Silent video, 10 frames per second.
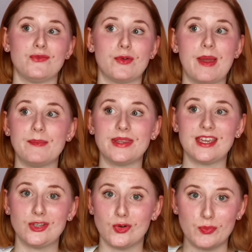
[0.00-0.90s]
Remember
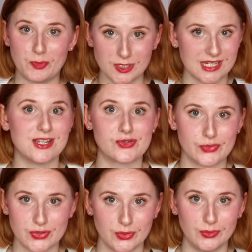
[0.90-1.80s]
that your body is
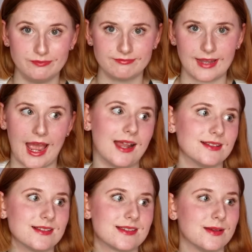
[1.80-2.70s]
your tool,
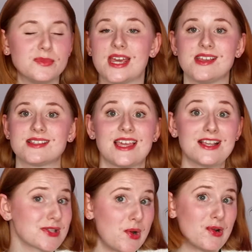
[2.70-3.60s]
and some days
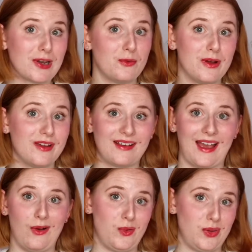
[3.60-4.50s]
things aren't going to work
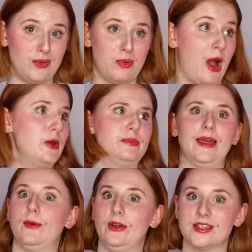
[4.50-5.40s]
how you hope
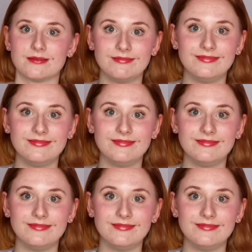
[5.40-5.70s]
they would.